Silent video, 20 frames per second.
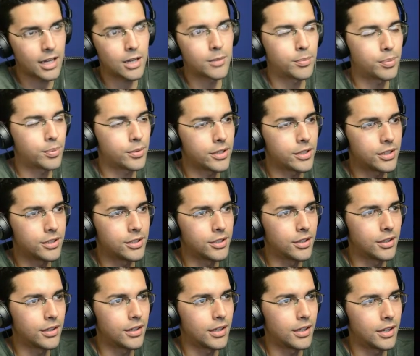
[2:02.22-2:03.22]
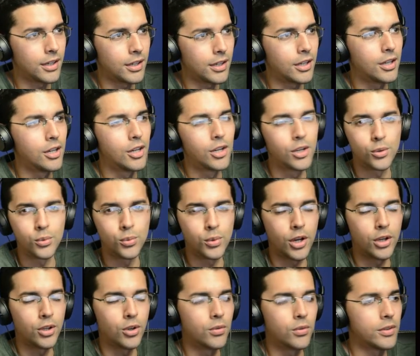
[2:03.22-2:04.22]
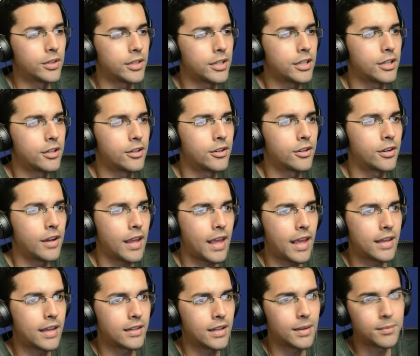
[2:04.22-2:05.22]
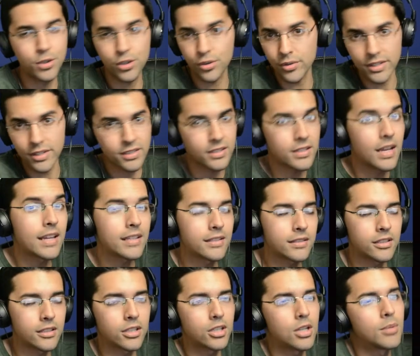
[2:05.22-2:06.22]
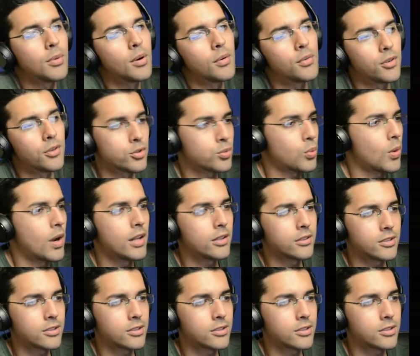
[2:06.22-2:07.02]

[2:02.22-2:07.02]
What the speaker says: a pretty good run over here, and I'm sure Ys 9 is going to come over as well.